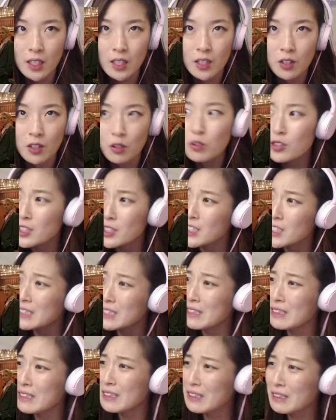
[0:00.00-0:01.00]

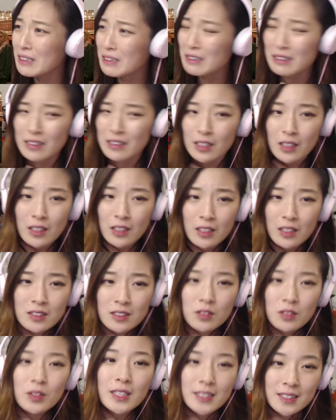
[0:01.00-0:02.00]
Hoshi! So
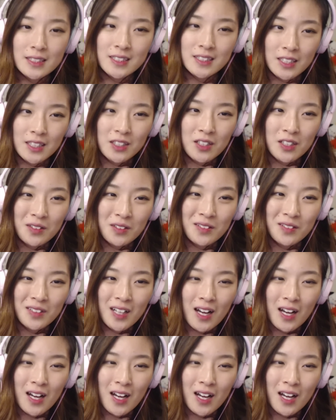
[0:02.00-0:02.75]
this is Dino.